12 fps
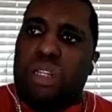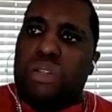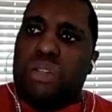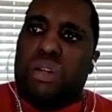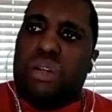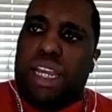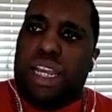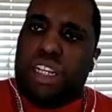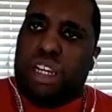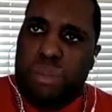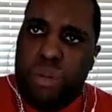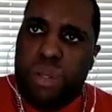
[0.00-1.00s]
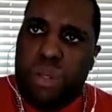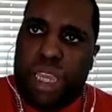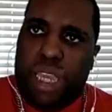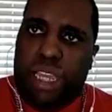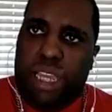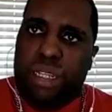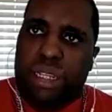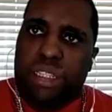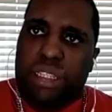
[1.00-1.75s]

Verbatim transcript: we don't know how to communicate.